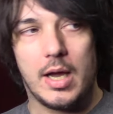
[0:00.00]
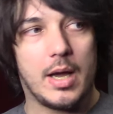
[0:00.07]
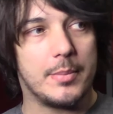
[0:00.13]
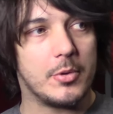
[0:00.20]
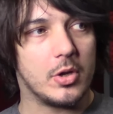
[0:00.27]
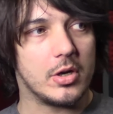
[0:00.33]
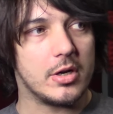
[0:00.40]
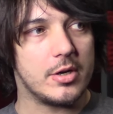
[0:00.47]

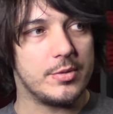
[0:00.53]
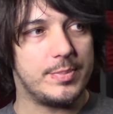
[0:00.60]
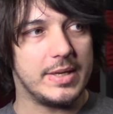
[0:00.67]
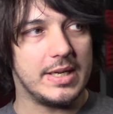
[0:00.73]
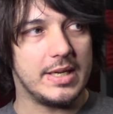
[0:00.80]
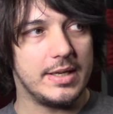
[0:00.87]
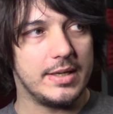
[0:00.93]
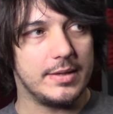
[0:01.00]
I'm going to
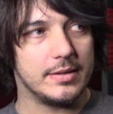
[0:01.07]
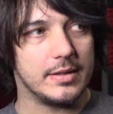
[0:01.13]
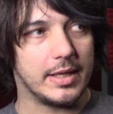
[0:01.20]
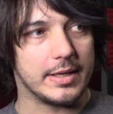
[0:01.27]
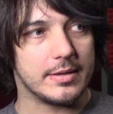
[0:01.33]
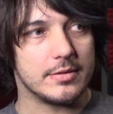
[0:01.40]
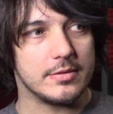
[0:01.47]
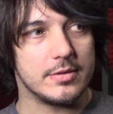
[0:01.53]
be
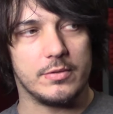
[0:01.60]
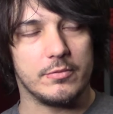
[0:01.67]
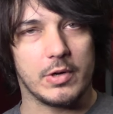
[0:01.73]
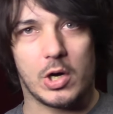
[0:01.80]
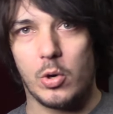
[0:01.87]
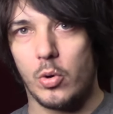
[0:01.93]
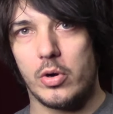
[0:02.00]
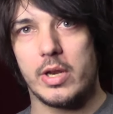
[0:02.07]
like
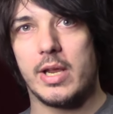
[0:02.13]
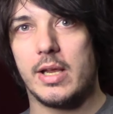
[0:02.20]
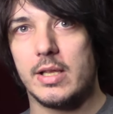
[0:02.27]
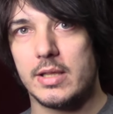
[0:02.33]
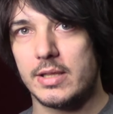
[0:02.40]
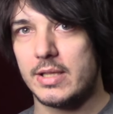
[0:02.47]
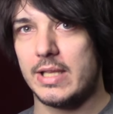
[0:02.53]
recording